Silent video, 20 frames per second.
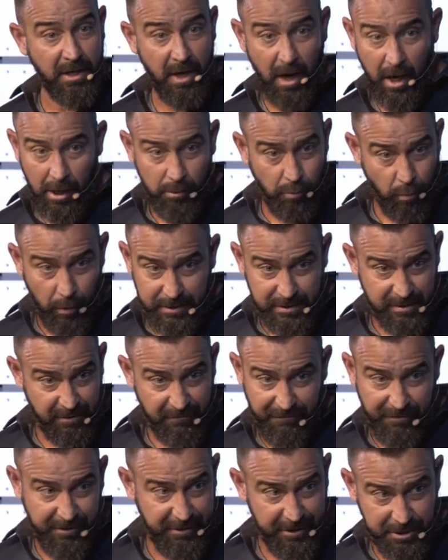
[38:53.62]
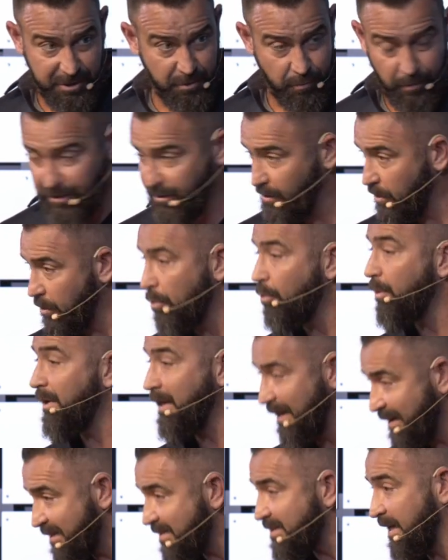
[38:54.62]
God wasn't finished with you when
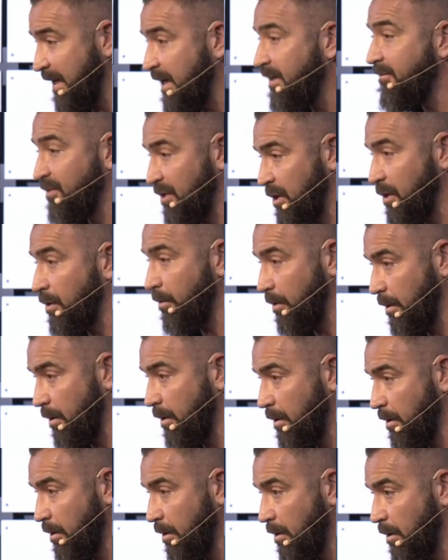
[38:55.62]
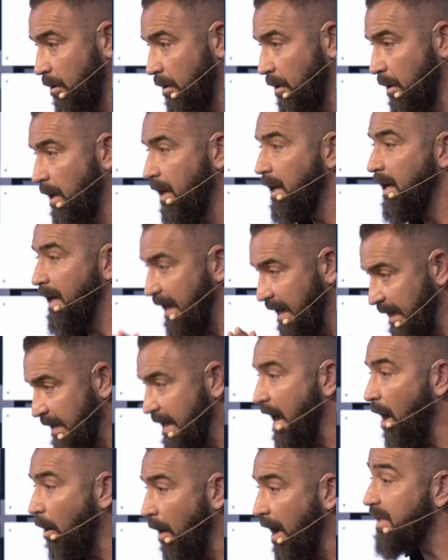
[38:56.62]
he saved you. He
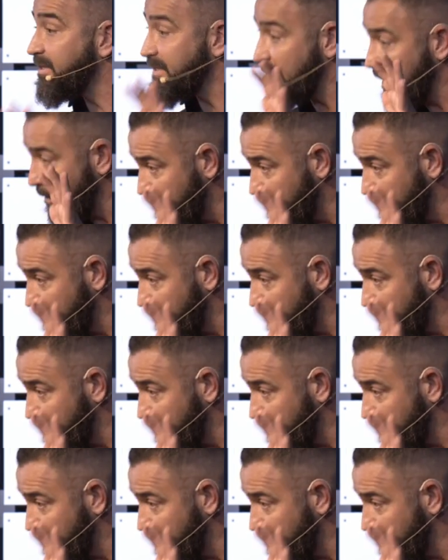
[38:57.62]
now has a